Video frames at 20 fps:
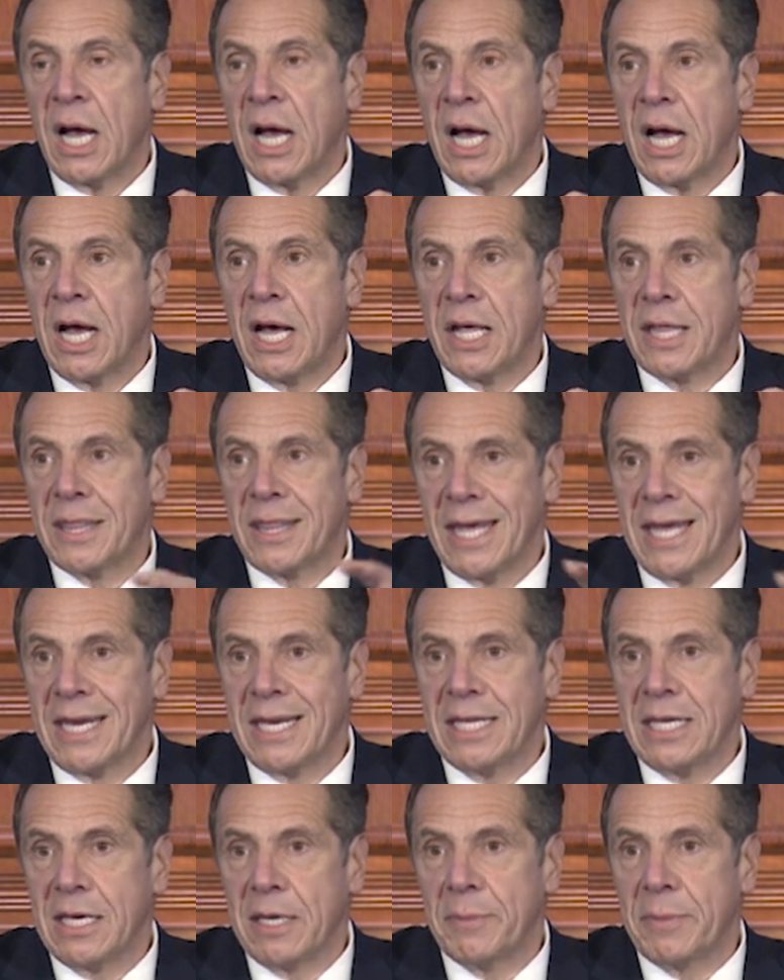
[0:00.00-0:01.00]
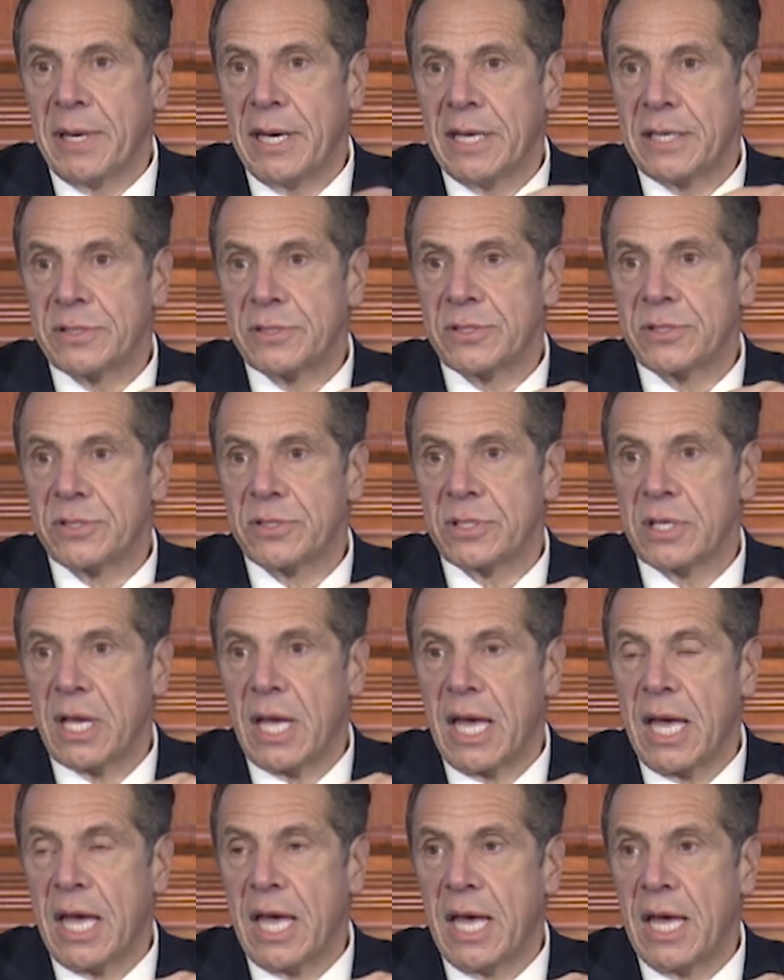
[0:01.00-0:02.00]
uh, then EMS
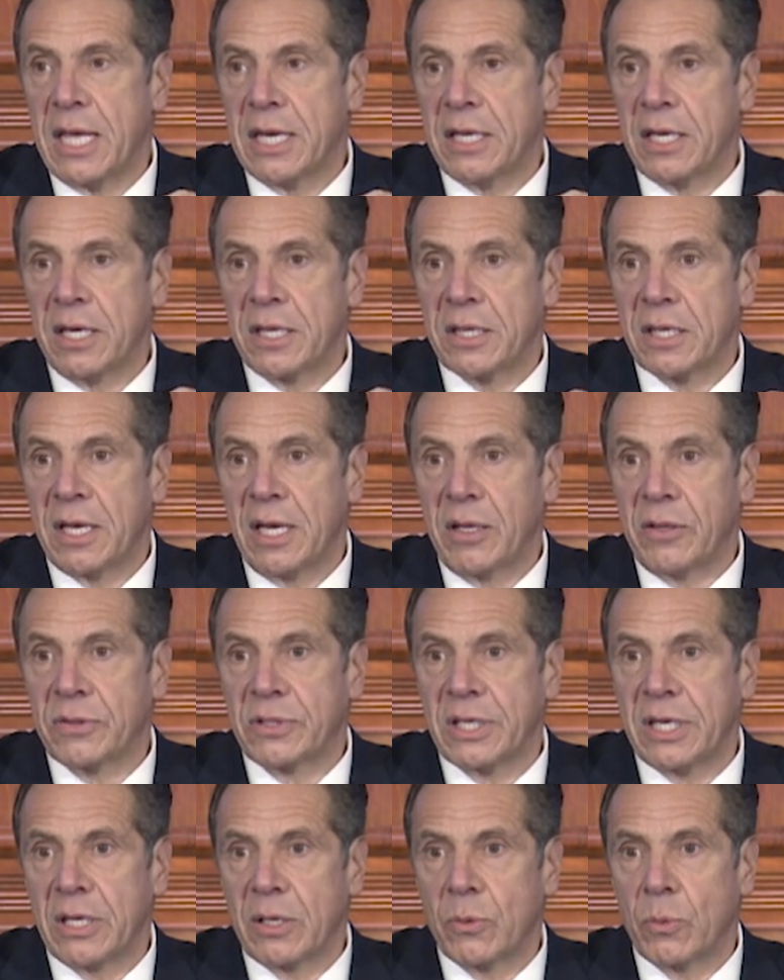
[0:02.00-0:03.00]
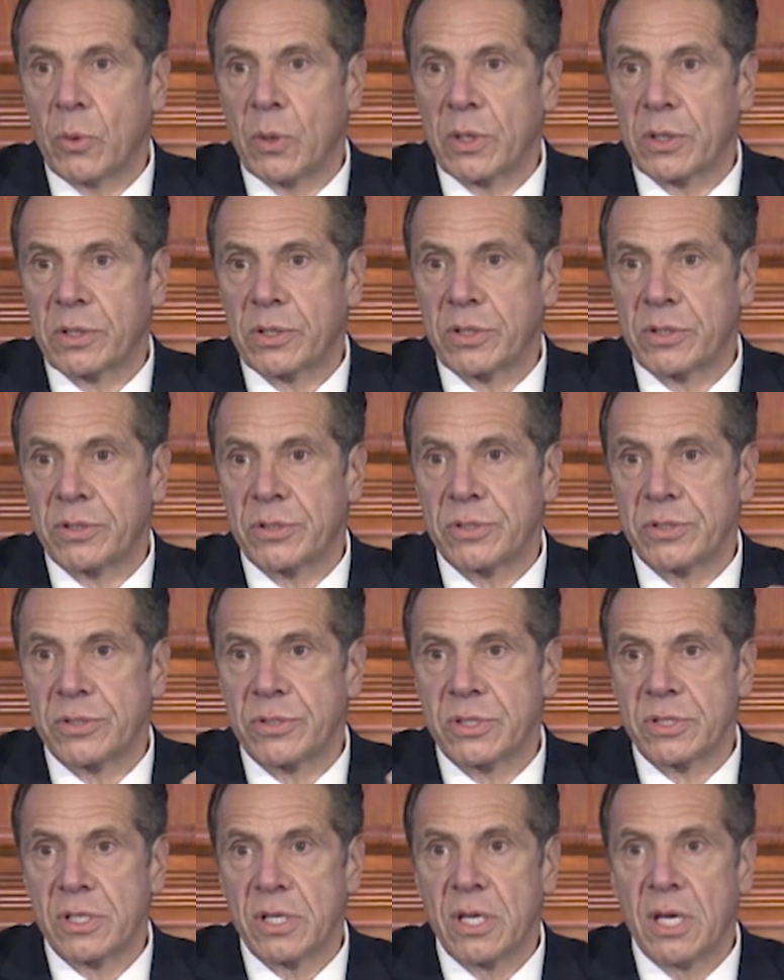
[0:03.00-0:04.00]
and other healthcare
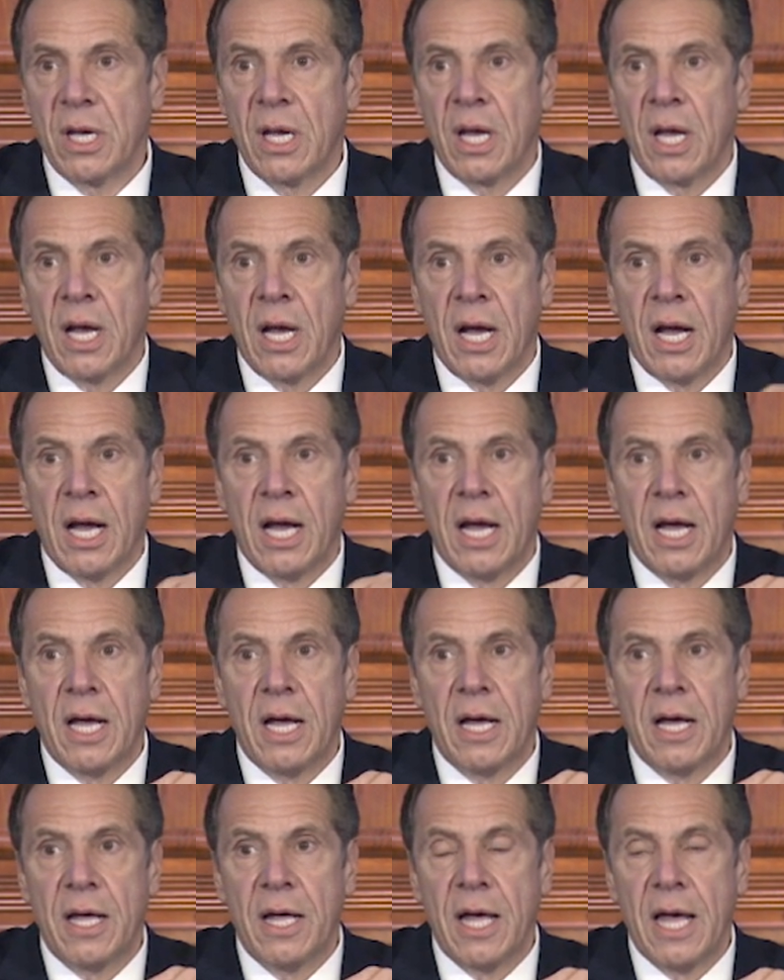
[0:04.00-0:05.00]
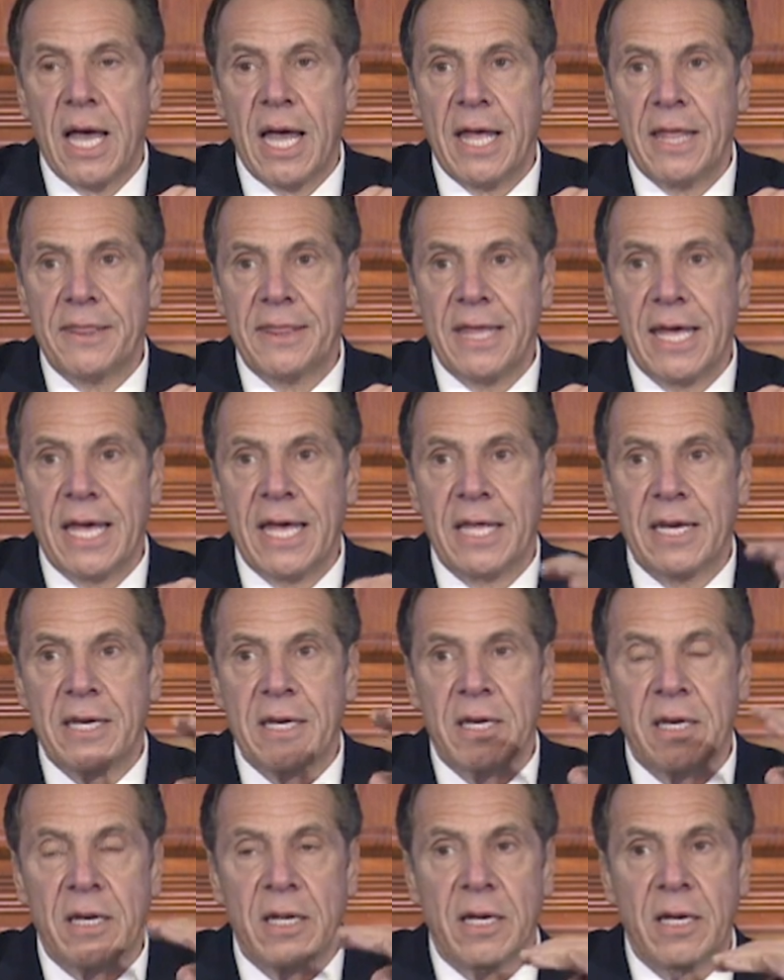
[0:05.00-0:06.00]
workers, uh, and
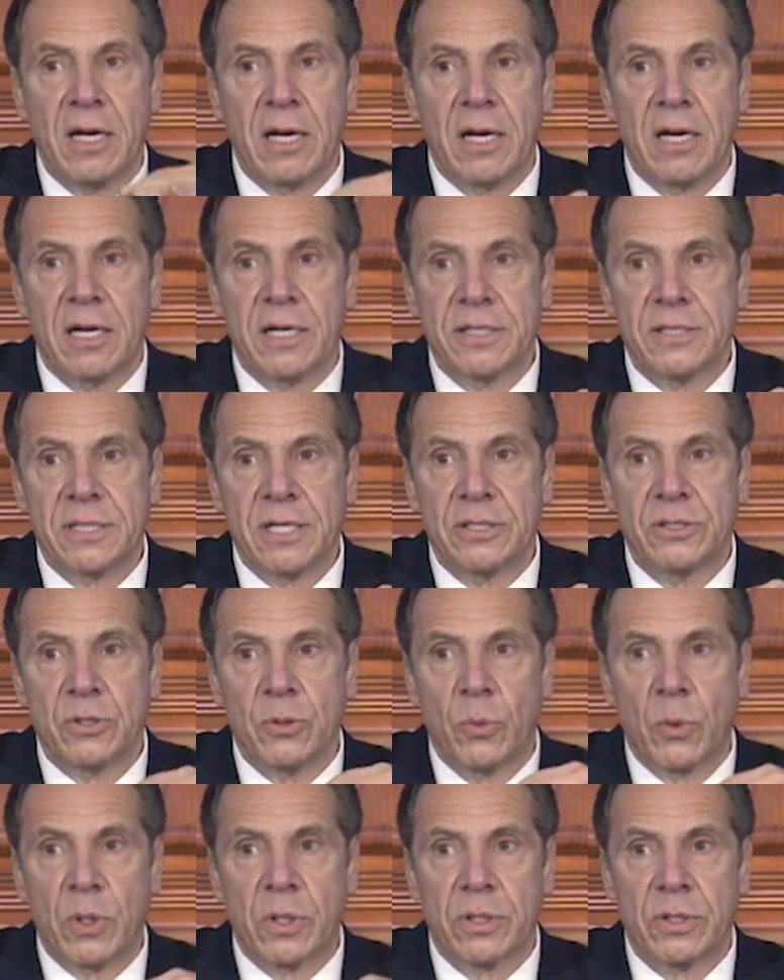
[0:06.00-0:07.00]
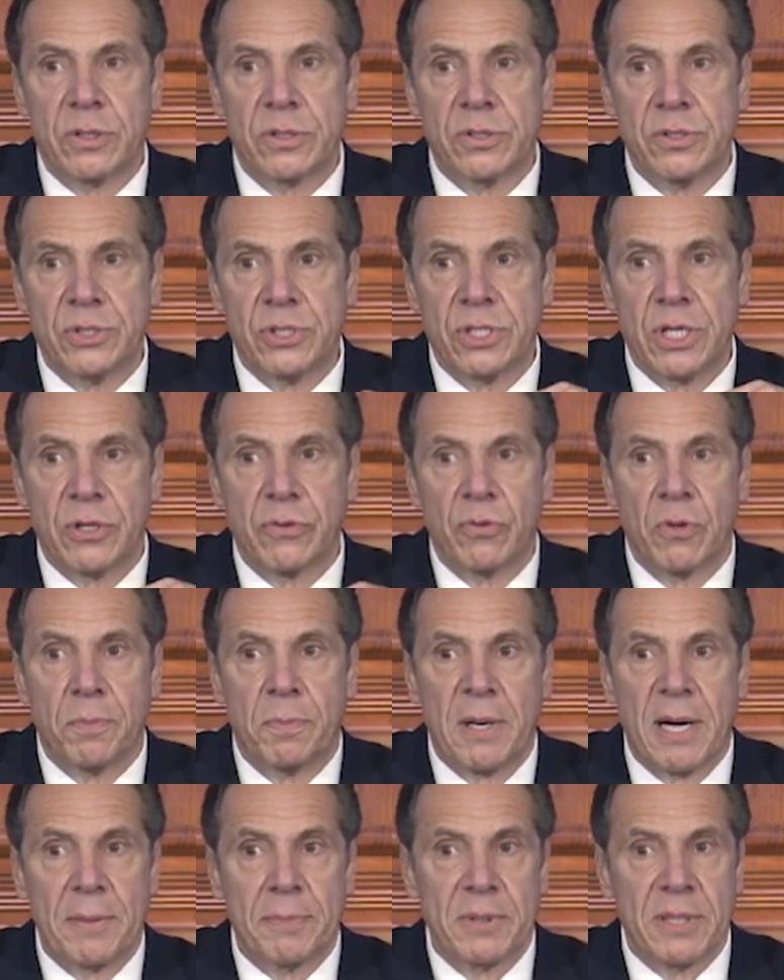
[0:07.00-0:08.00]
then uh, essential workers, general
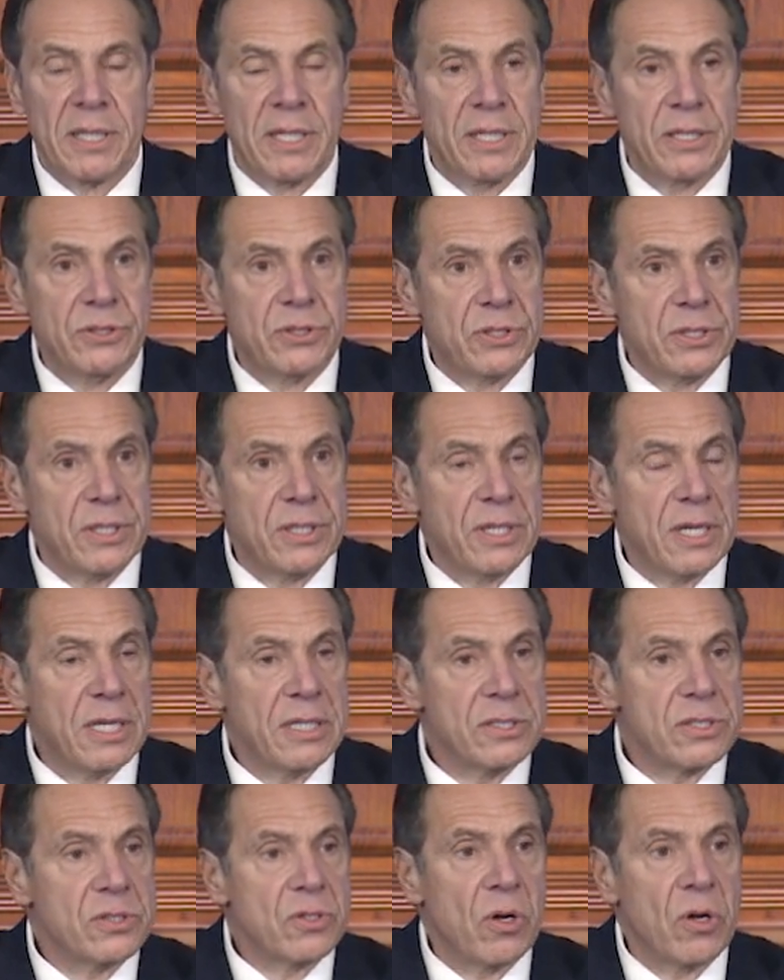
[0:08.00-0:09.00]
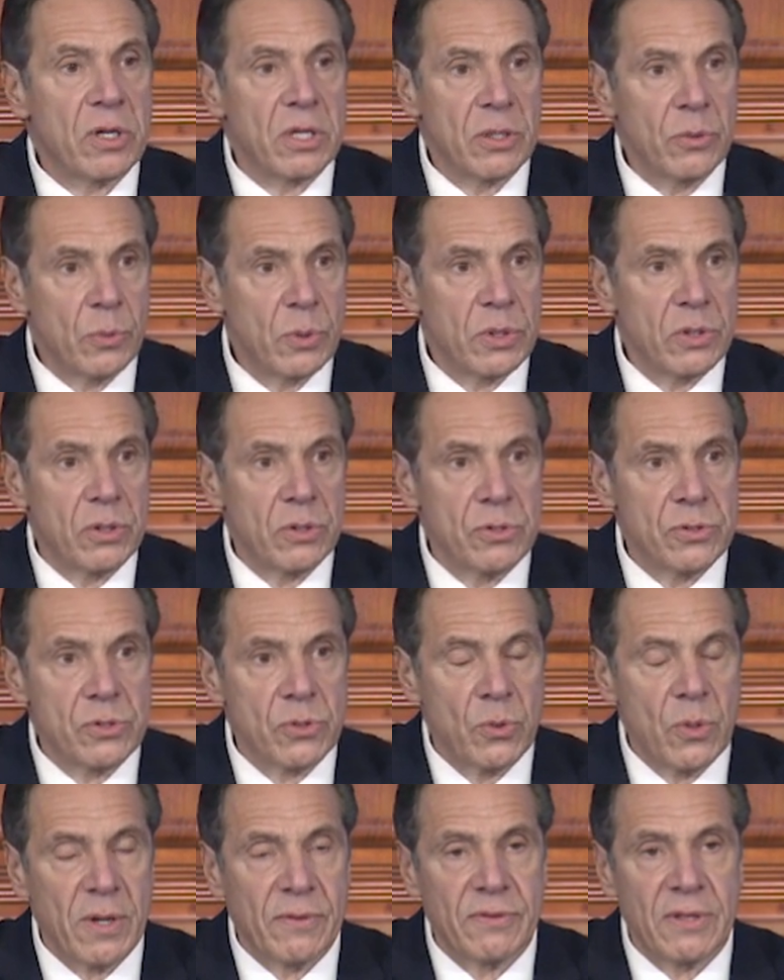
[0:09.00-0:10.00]
population, starting with those
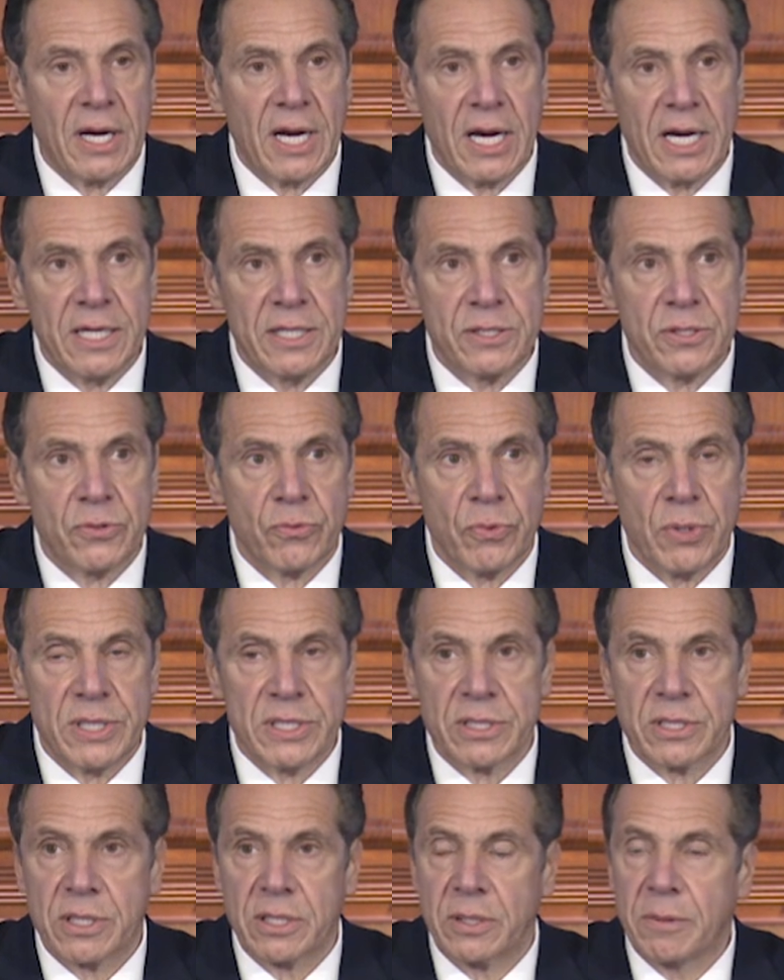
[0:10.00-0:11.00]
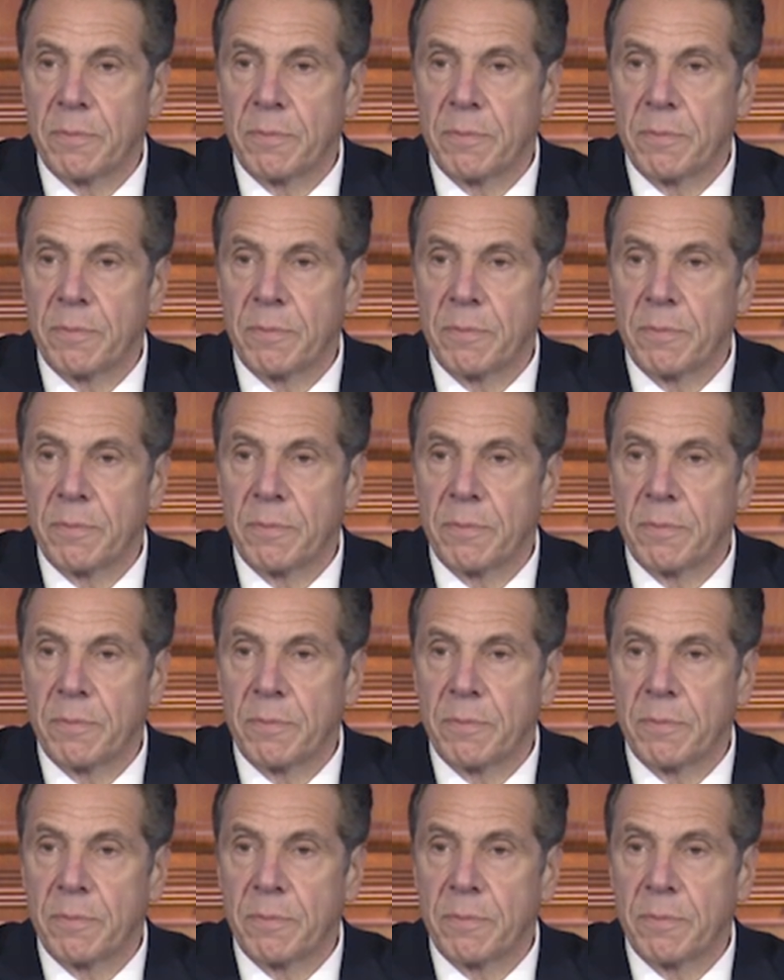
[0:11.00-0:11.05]
who have the highest risk.